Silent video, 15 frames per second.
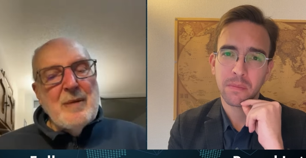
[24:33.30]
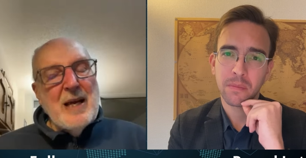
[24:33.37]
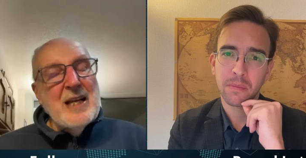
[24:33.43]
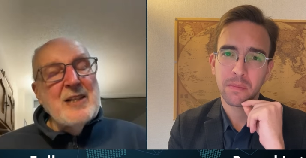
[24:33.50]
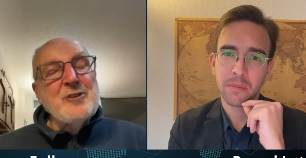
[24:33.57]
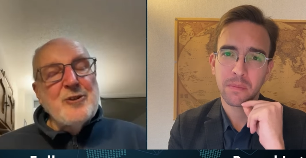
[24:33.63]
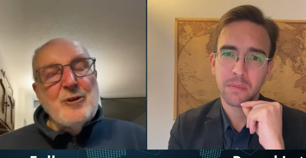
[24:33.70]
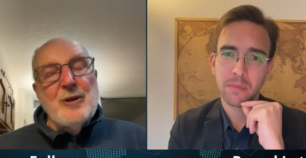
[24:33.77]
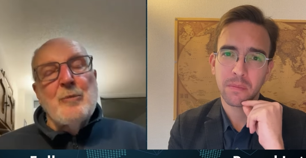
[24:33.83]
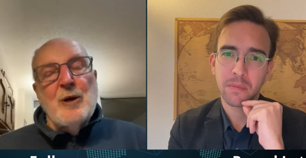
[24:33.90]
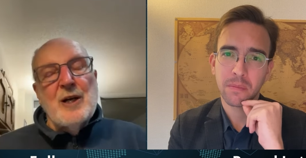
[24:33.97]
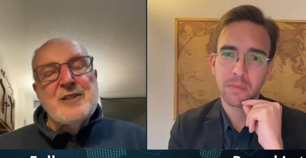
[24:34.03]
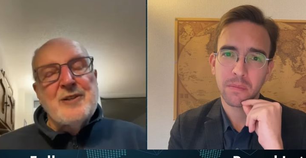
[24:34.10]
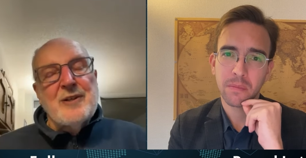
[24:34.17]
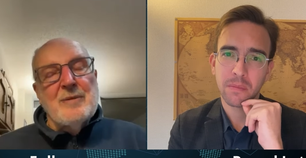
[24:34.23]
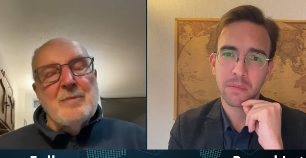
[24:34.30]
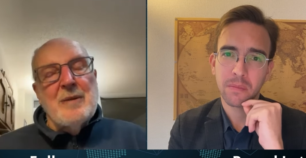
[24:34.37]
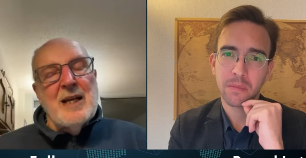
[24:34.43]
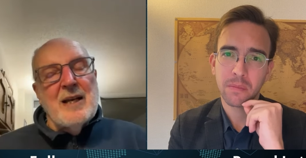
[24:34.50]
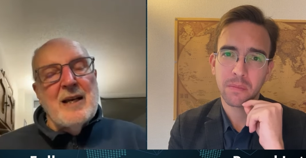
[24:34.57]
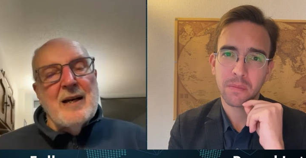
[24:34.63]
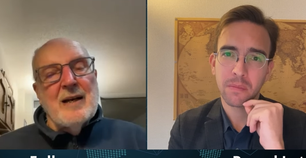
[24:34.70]
Speaker 1: mainstream Western
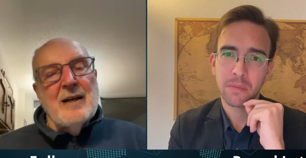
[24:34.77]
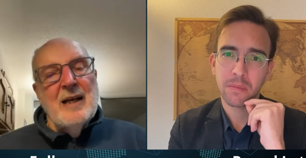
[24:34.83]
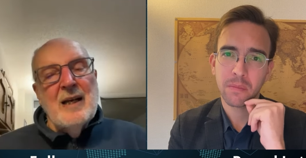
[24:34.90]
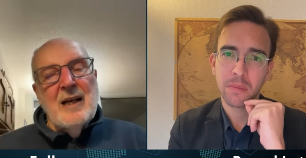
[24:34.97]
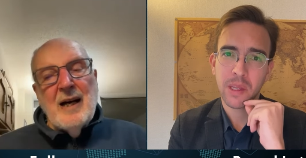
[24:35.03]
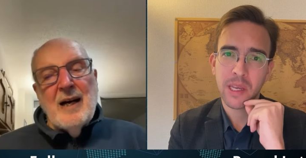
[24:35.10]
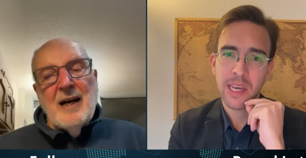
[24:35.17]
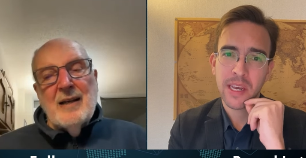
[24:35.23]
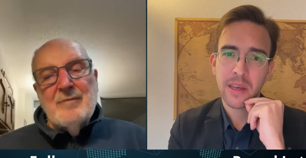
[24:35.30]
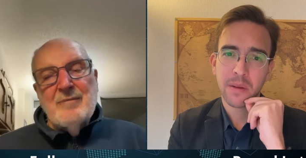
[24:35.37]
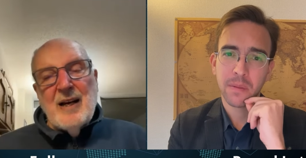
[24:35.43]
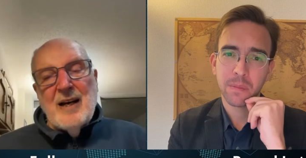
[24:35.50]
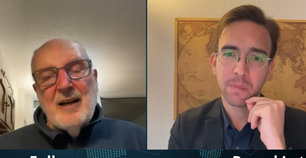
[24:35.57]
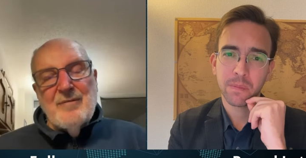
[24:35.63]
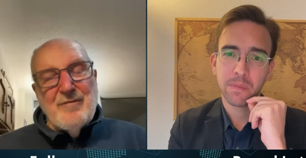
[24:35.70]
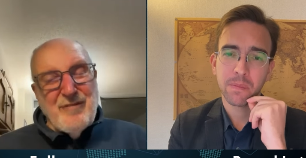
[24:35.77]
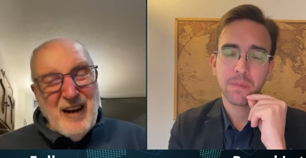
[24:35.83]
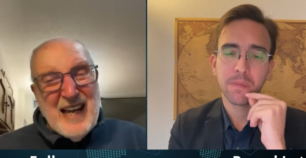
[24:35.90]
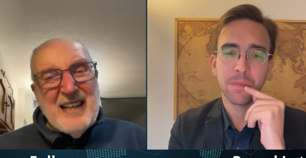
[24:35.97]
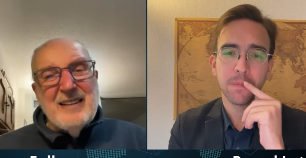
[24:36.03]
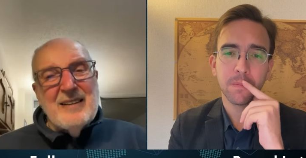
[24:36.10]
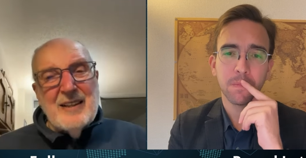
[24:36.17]
media on on
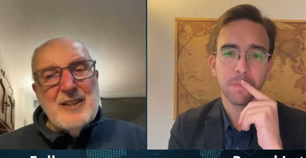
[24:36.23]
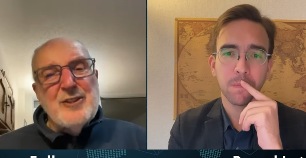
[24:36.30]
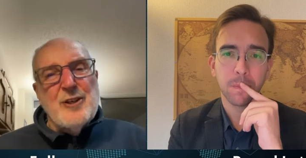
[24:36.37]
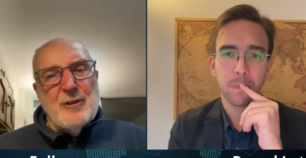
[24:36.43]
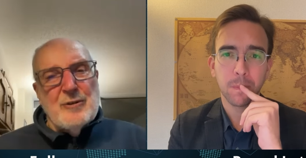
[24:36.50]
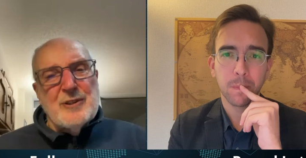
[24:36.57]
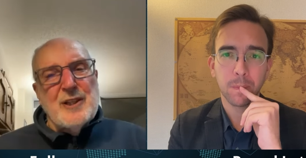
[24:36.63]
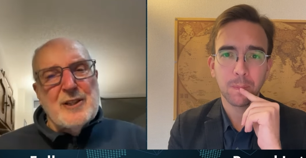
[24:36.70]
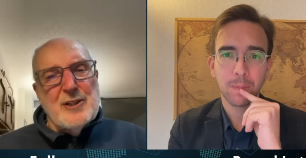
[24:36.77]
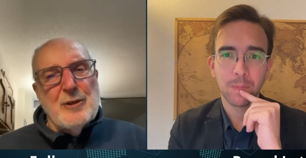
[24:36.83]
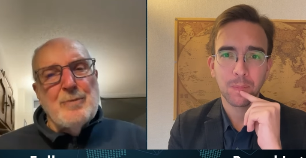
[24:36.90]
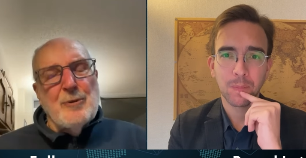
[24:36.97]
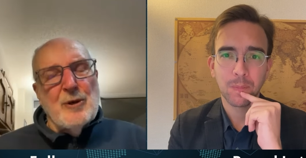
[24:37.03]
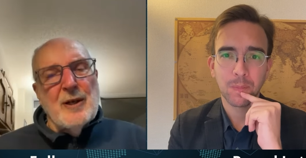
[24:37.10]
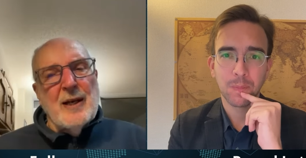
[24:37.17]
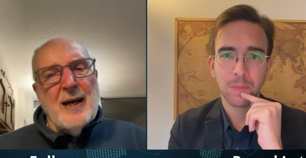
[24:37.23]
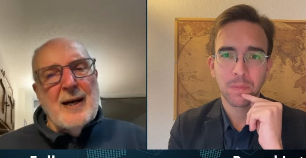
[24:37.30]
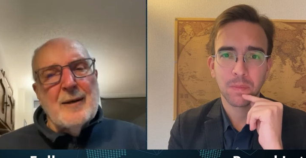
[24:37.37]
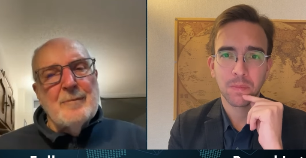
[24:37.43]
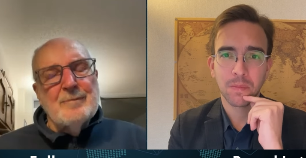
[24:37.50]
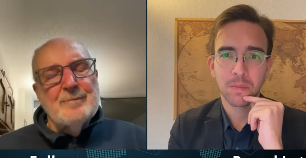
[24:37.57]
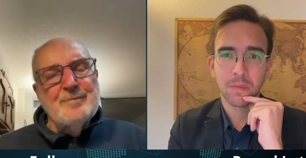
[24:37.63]
vital issues, as you point
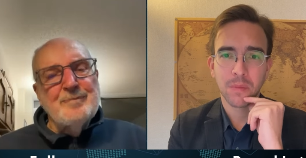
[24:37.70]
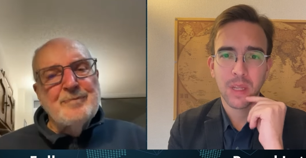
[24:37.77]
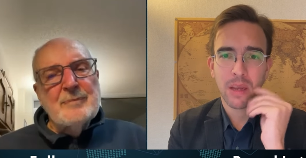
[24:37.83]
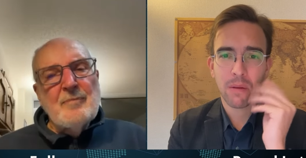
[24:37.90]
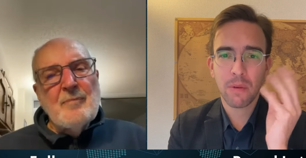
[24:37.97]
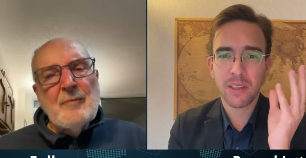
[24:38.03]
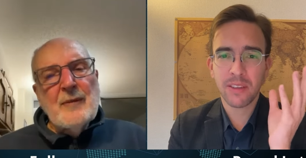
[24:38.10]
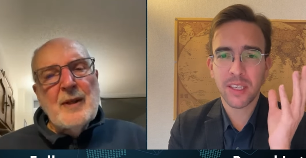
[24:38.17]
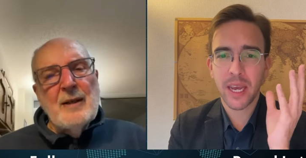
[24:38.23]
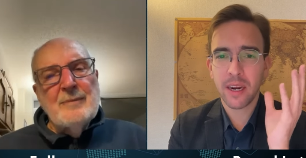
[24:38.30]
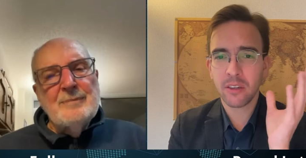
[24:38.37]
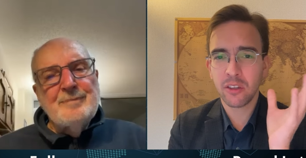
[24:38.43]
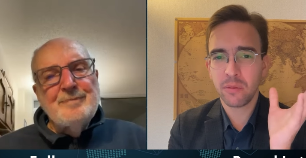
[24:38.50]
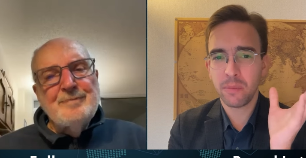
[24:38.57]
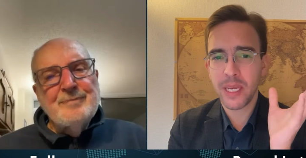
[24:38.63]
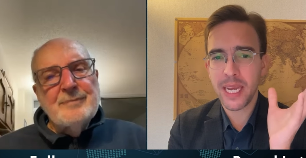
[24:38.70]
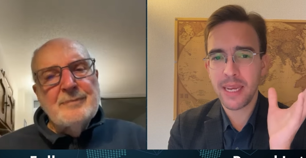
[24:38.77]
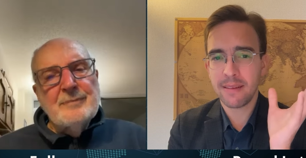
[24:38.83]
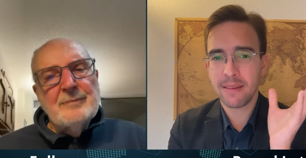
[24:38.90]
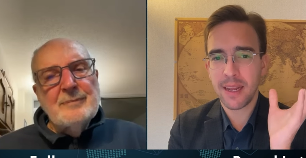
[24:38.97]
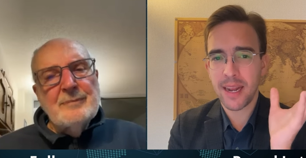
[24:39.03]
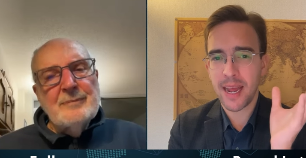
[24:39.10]
out.
Speaker 2: What scares me
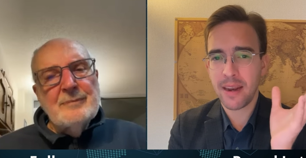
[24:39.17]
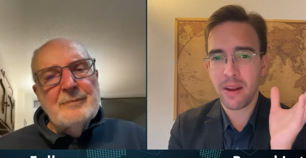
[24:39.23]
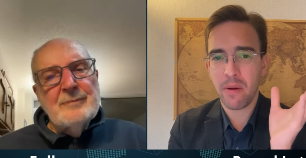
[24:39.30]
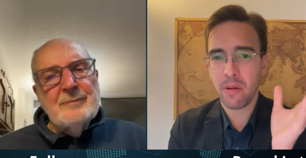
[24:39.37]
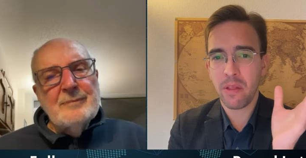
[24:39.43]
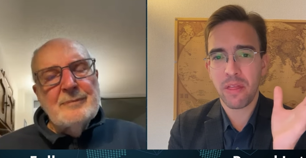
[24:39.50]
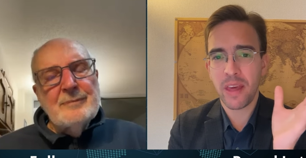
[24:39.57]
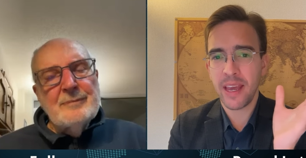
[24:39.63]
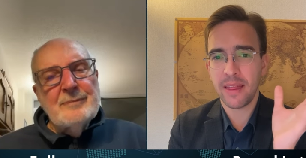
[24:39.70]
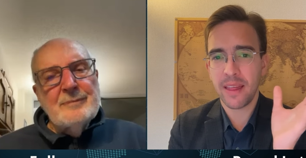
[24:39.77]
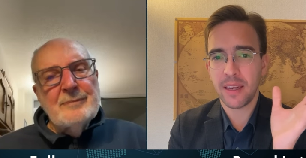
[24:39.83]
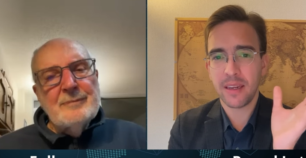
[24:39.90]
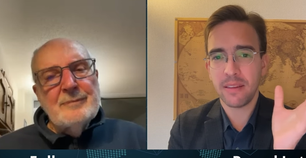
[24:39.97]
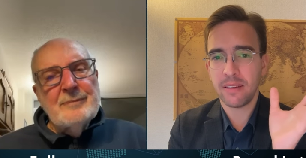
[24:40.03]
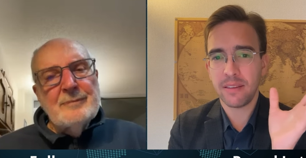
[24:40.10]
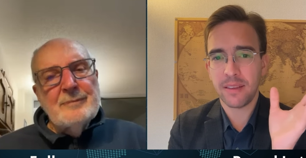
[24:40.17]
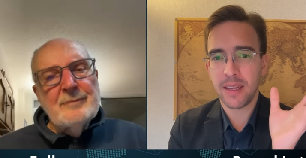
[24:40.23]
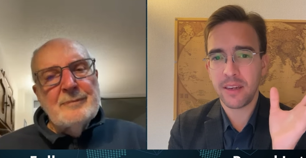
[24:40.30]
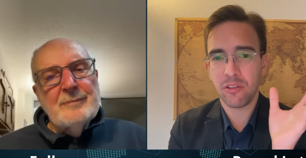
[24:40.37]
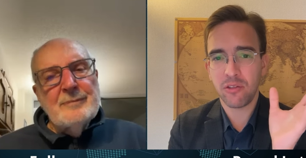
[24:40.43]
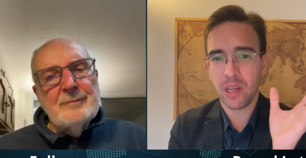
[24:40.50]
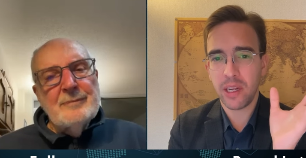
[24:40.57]
is that I don't think that this is
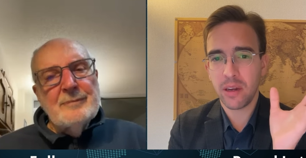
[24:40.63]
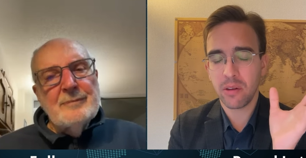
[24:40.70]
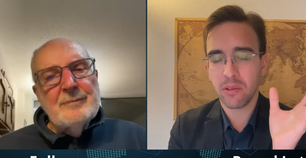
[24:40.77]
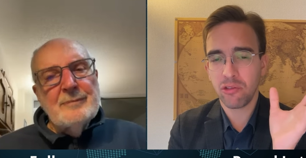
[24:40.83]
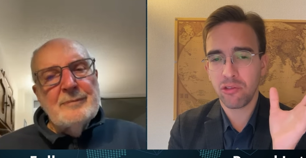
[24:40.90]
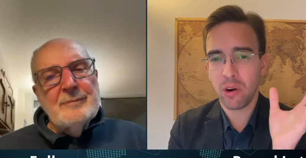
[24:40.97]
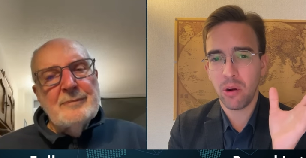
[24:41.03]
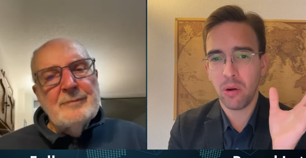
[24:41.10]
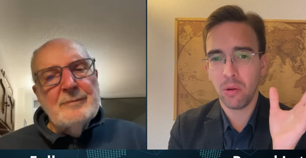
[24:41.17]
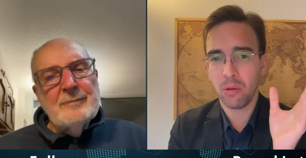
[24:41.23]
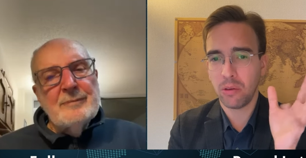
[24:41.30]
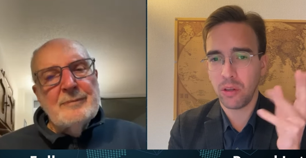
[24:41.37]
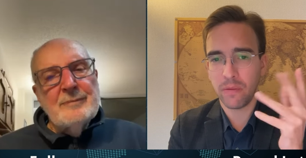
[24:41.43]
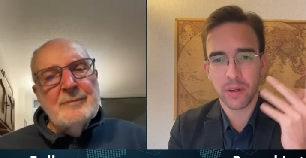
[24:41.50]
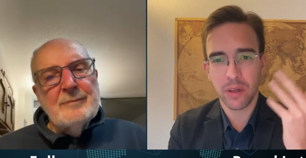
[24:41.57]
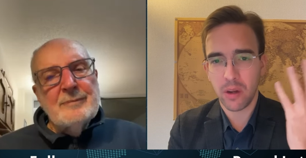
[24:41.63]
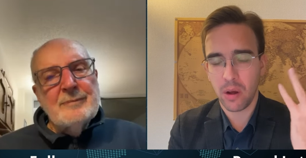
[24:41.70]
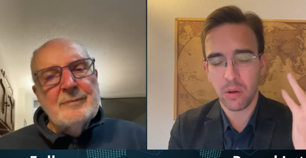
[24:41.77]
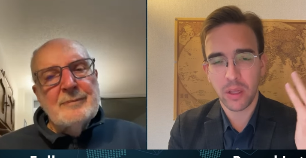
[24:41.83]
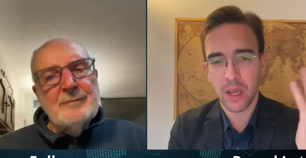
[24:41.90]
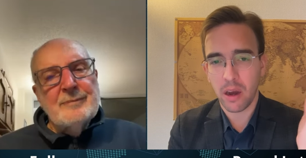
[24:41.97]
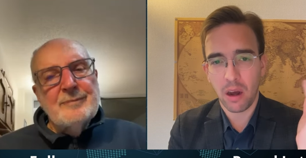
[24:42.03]
centrally controlled, even
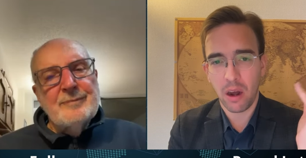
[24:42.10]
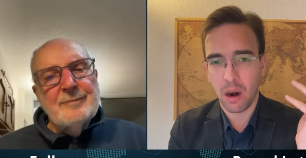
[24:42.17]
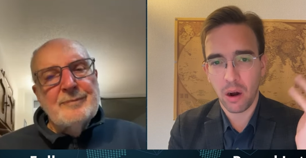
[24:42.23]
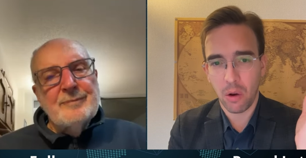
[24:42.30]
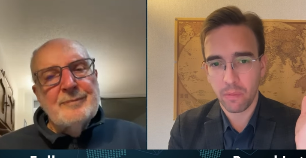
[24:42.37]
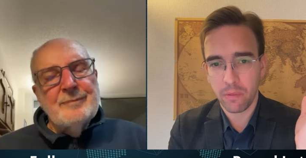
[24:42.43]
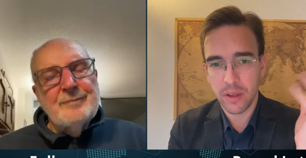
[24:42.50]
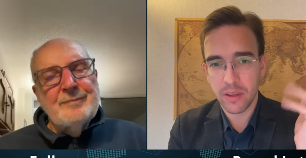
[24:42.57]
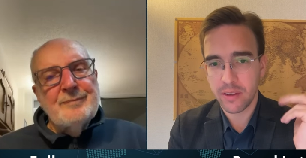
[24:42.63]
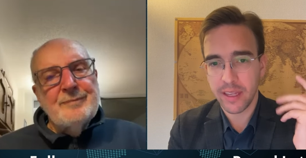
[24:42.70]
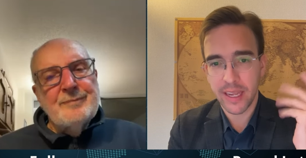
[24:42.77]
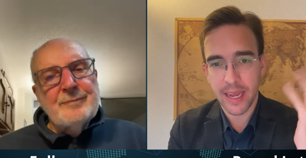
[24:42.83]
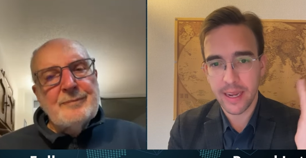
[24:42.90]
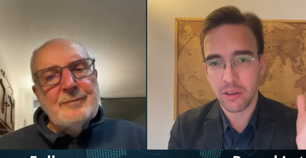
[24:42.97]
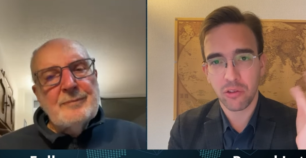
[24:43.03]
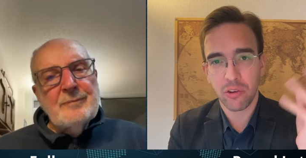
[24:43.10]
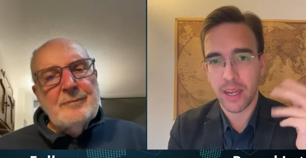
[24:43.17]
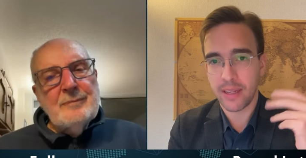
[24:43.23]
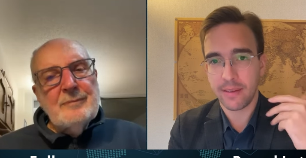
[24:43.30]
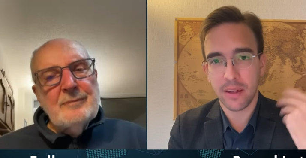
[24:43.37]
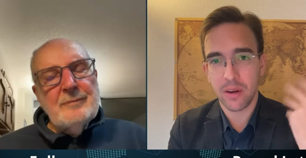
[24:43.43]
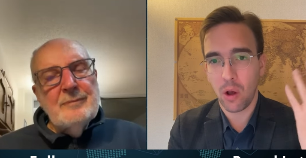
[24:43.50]
though there are obviously interests and